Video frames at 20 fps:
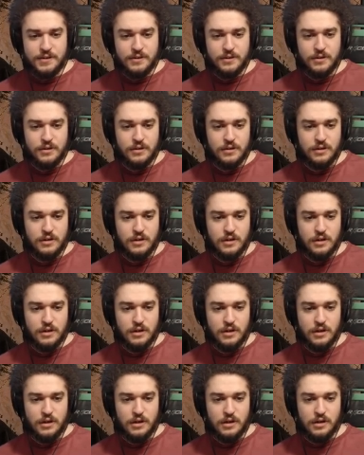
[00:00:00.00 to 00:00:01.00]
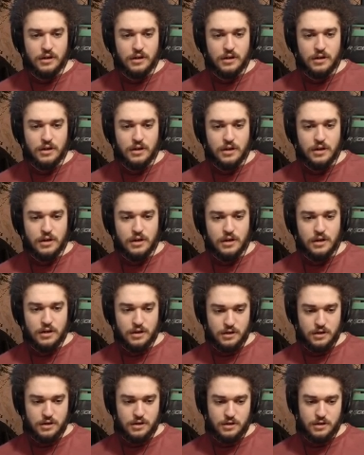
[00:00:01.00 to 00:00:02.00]

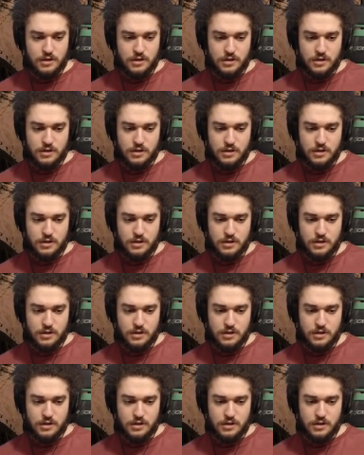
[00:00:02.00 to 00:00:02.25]
[no speech]